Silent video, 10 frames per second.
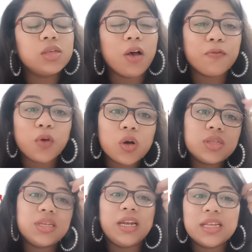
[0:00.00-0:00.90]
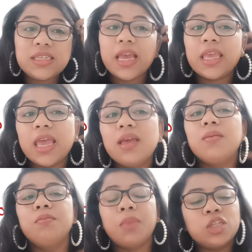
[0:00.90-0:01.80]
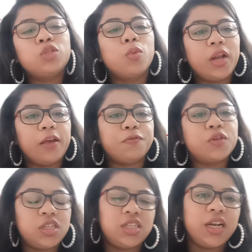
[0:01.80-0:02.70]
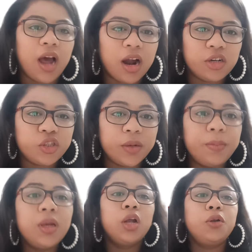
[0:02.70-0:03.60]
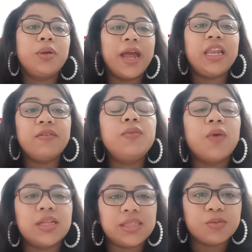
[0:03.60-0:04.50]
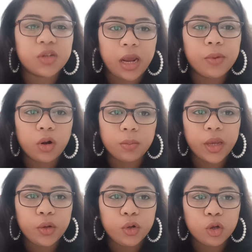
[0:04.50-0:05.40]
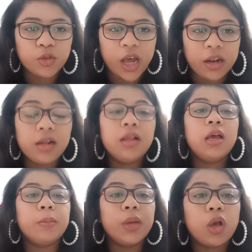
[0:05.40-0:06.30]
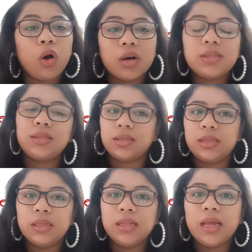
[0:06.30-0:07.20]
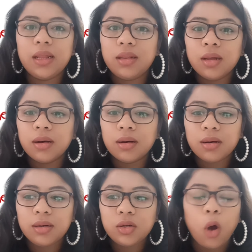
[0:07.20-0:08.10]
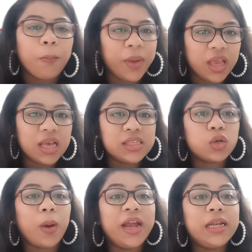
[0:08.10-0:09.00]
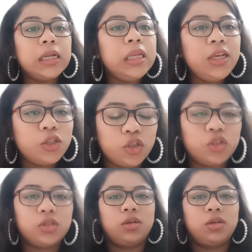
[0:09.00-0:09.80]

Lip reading: Of course, it is taking much more efforts and hardship to get even one subscriber on my YouTube channel because the topic is quite niche.